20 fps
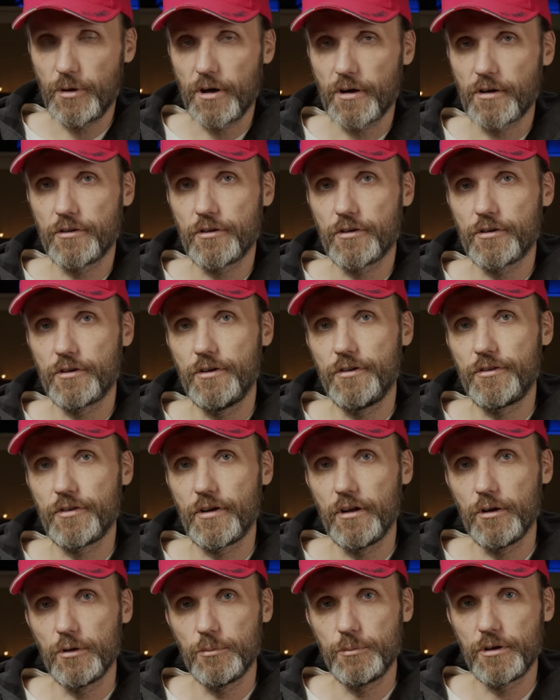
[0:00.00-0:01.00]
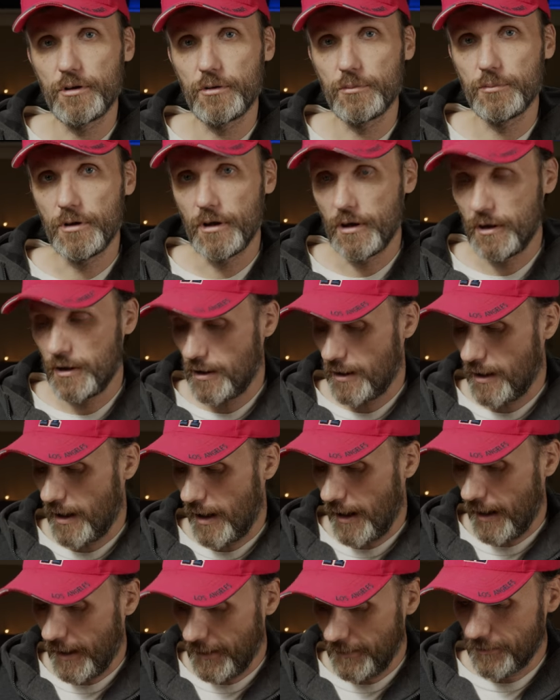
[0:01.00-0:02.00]
monitor is aluminum,
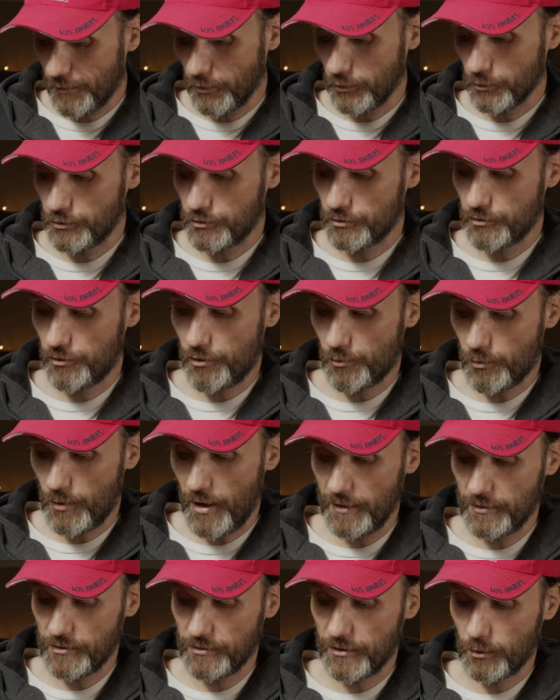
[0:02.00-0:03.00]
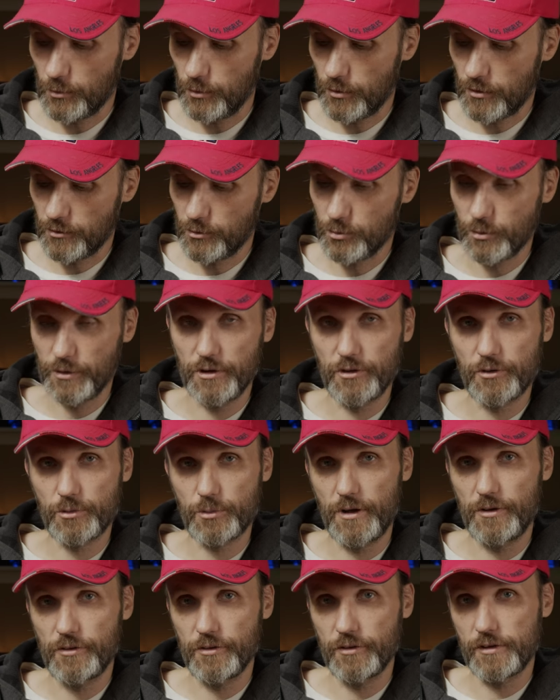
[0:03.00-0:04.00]
and those threads, the quarter 20
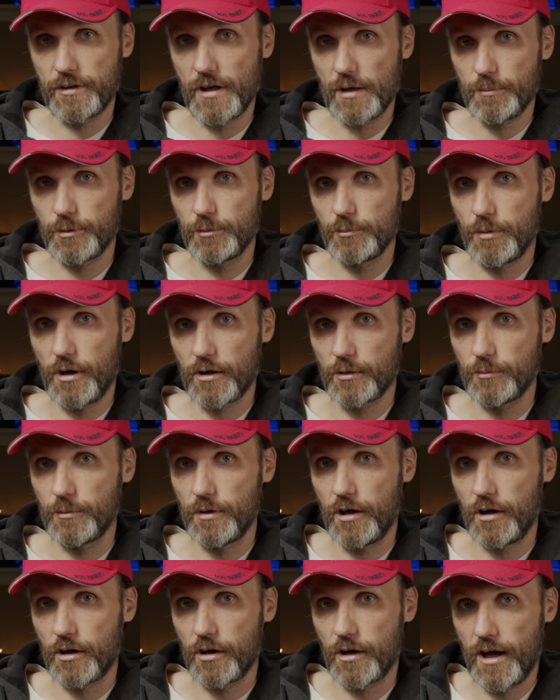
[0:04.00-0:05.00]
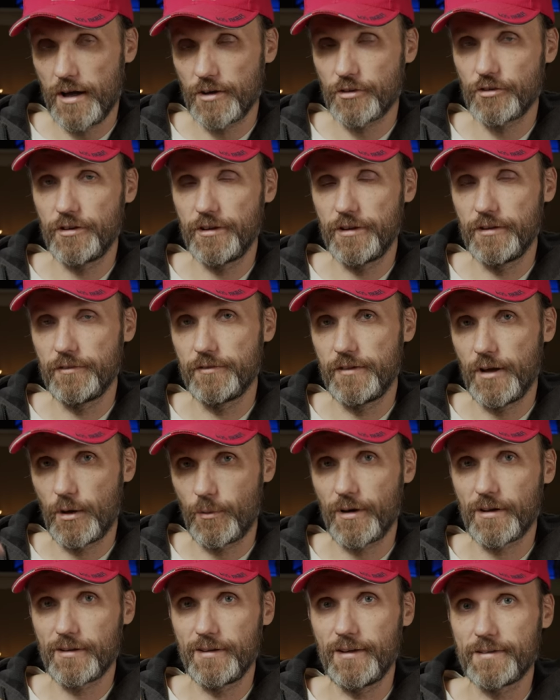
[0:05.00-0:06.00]
threads on the top and bottom, are actually
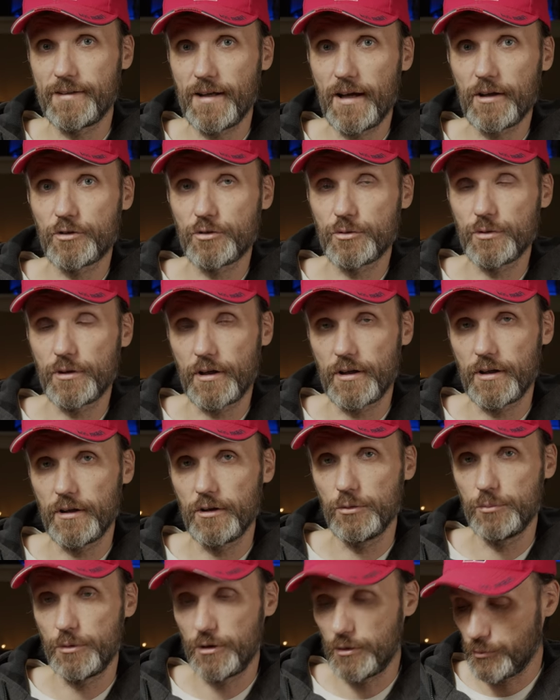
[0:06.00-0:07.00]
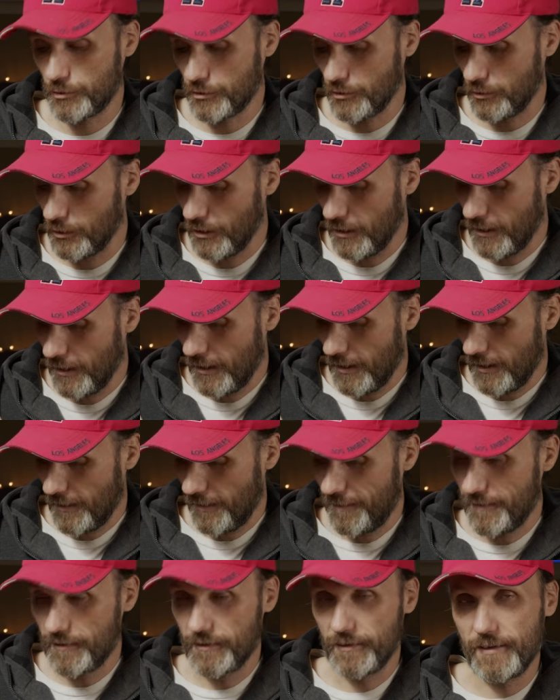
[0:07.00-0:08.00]
directly attached to that aluminum. So
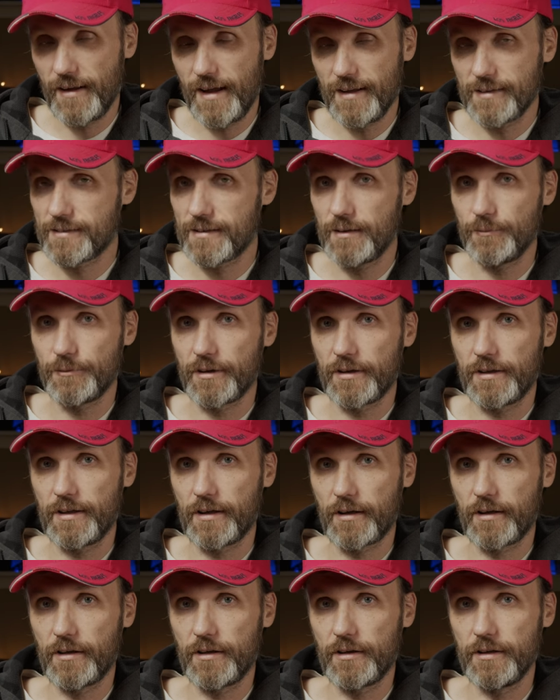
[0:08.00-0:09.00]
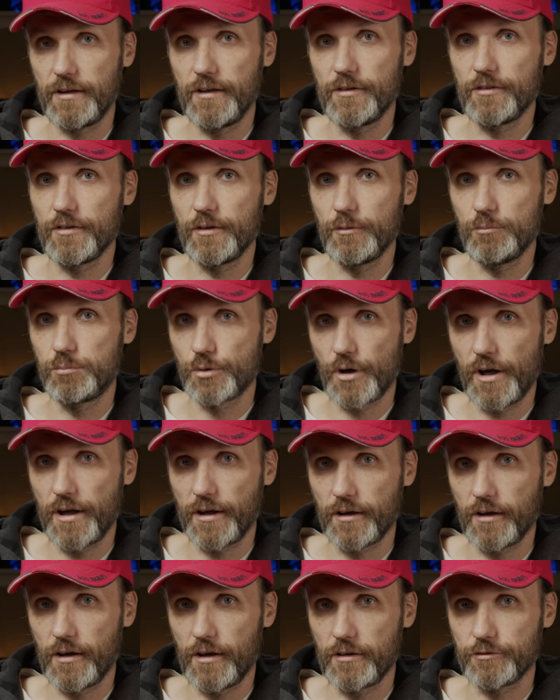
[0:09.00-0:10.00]
they're not something that are gonna easily
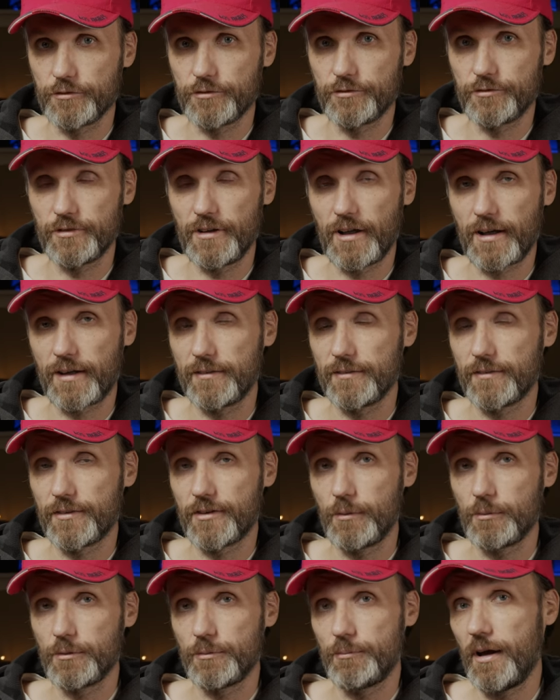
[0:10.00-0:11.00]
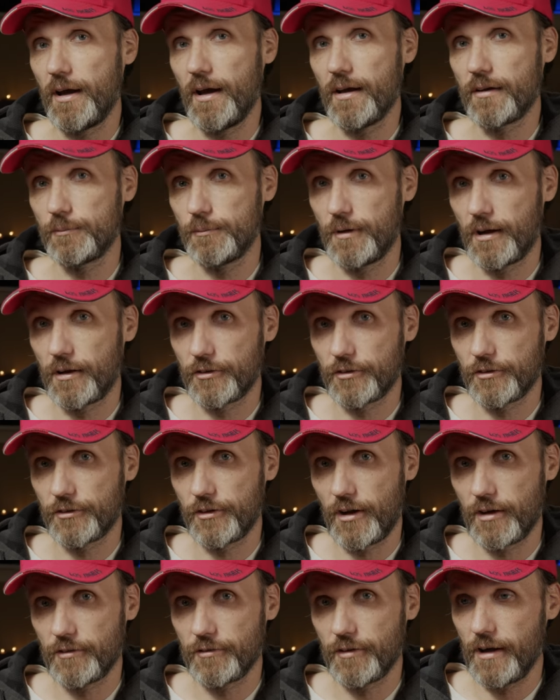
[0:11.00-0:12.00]
break off. Like in some of my other monitors
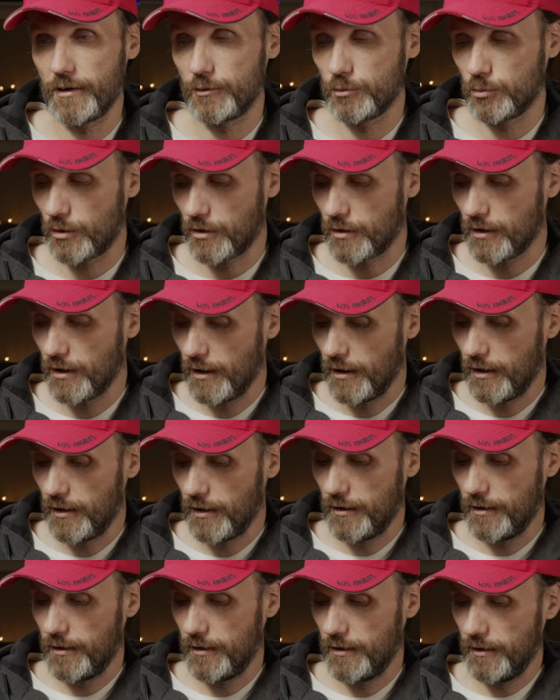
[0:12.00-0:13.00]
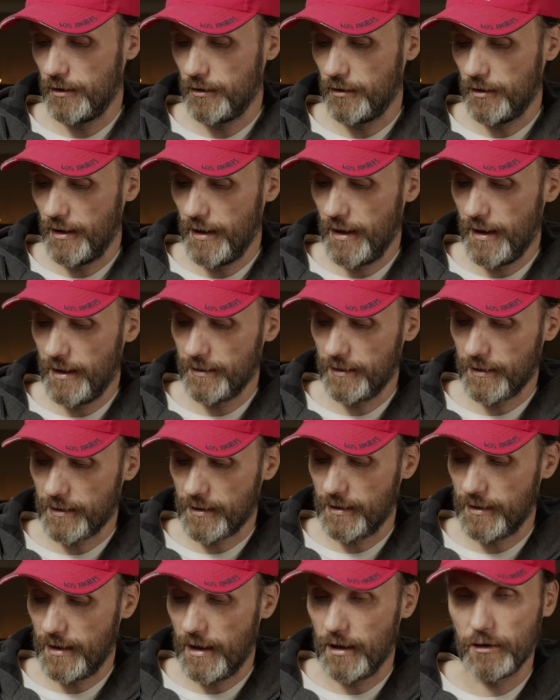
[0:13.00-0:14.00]
that I've had where, you know, I had like
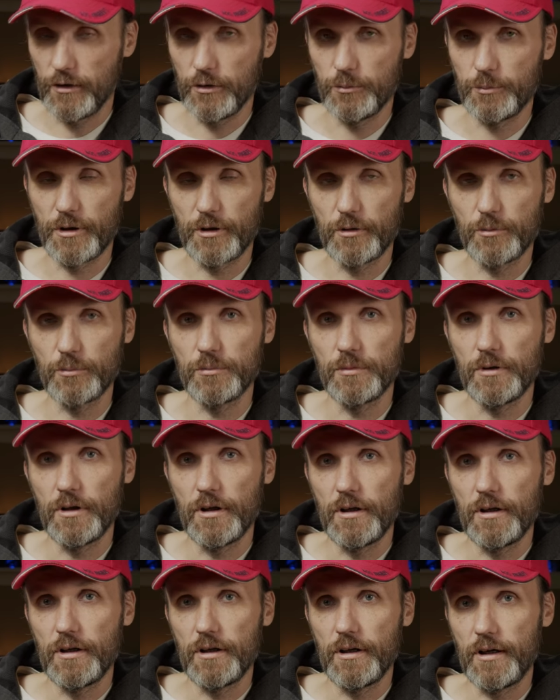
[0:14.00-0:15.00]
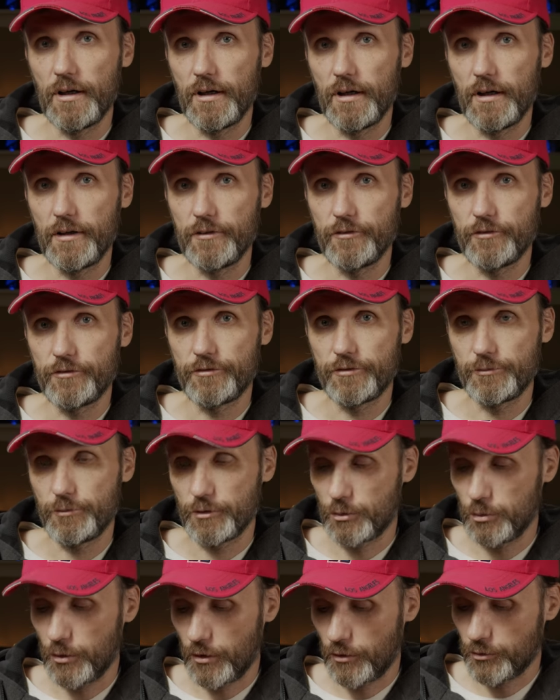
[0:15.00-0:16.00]
an aluminum uh,
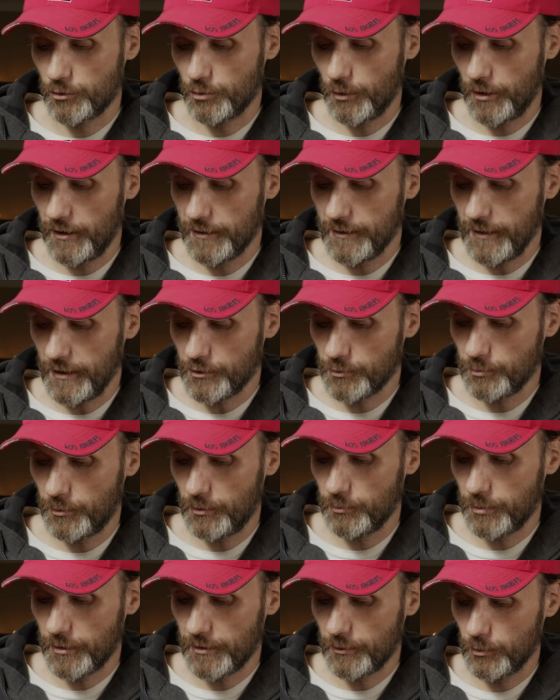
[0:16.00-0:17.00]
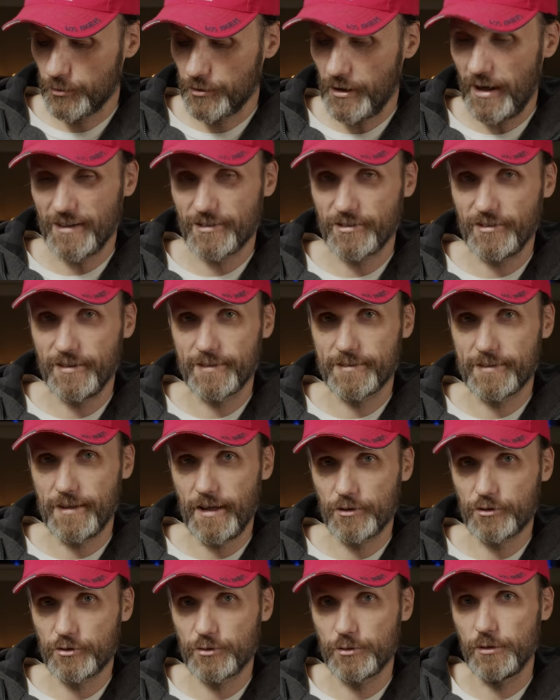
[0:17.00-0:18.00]
quarter 20 attachment, but it was actually
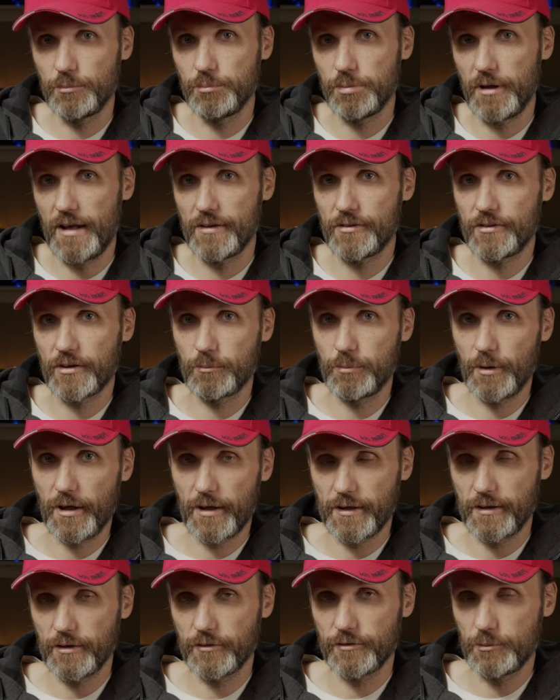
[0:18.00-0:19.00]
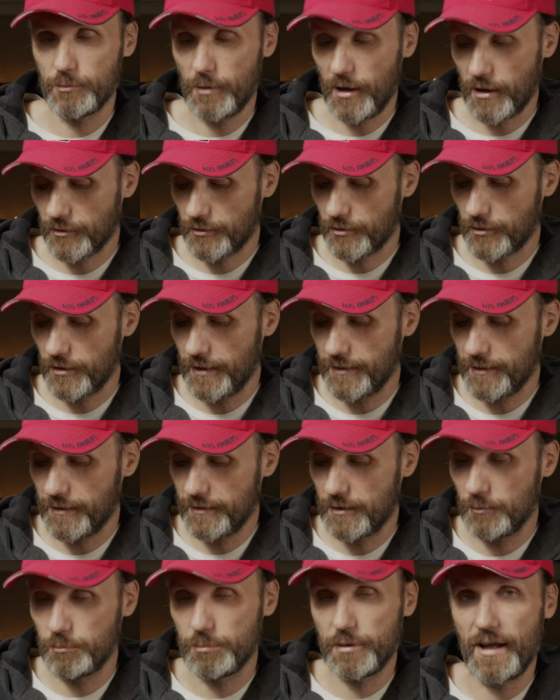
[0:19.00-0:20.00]
attached to the plastic body of the monitor and
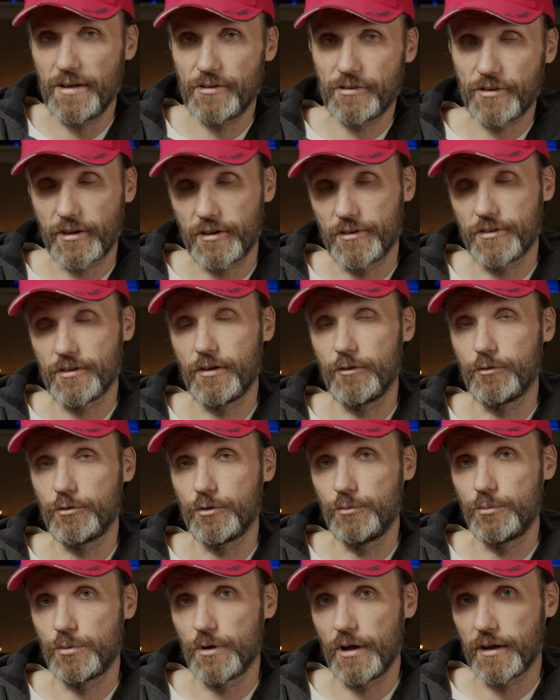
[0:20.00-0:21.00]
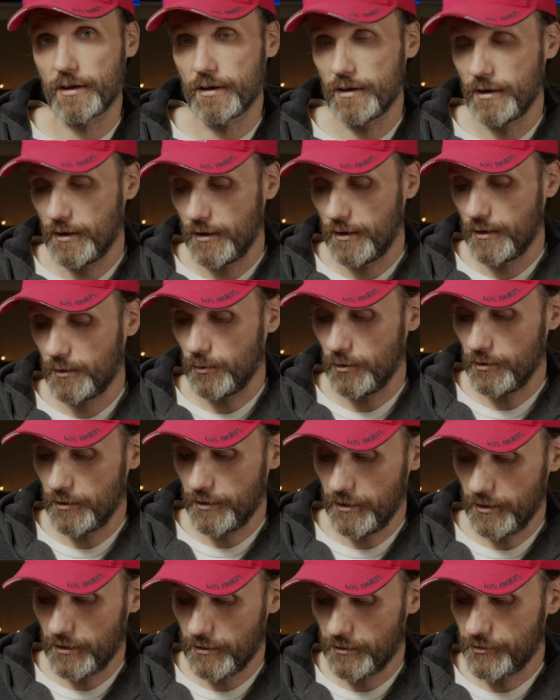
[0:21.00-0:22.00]
then the plastic itself would break. Well,
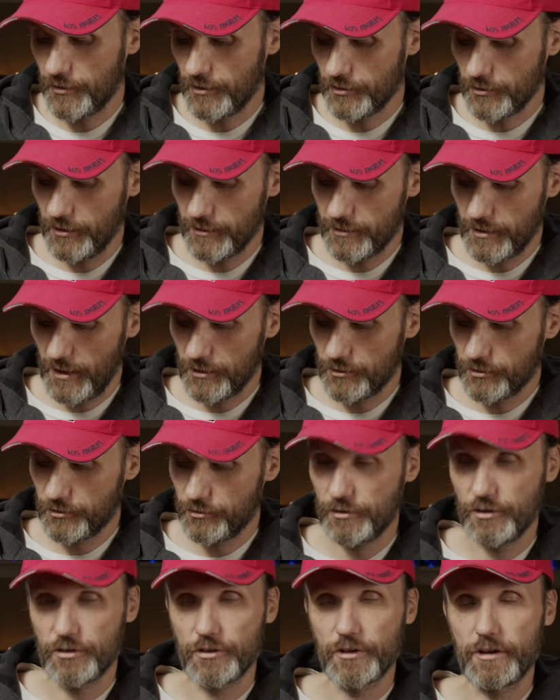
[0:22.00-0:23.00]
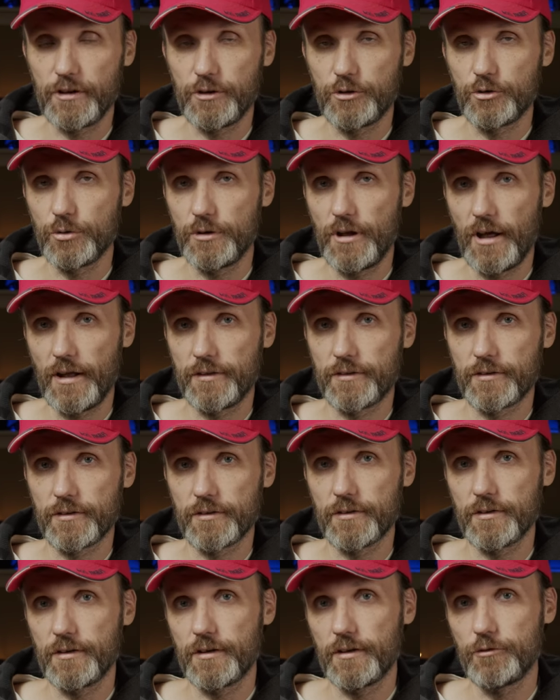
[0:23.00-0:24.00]
here it's actually attached physically to that
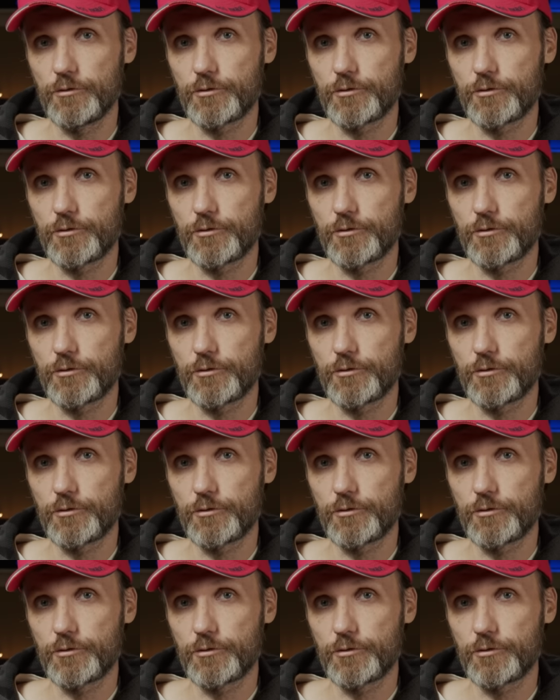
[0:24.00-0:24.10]
uh,